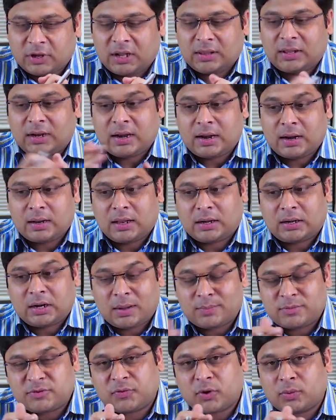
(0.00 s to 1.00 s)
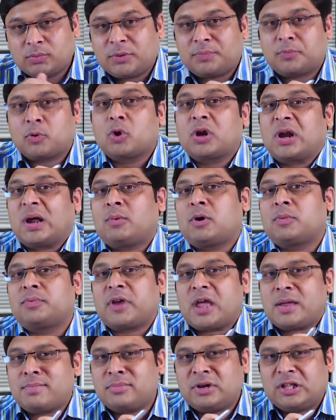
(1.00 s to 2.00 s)
and that comes from the program
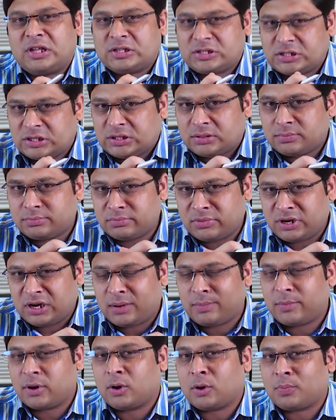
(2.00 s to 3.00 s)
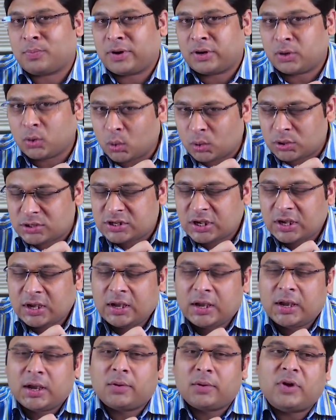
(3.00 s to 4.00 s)
of MDG, Millennium Development Goals,
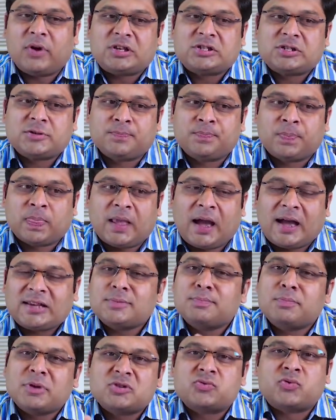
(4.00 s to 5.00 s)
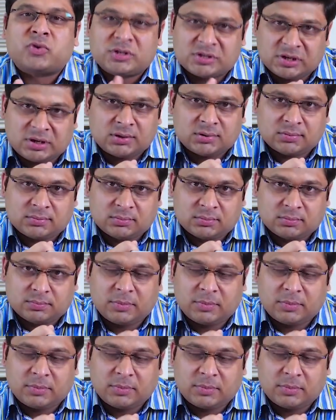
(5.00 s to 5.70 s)
which has a mixed result.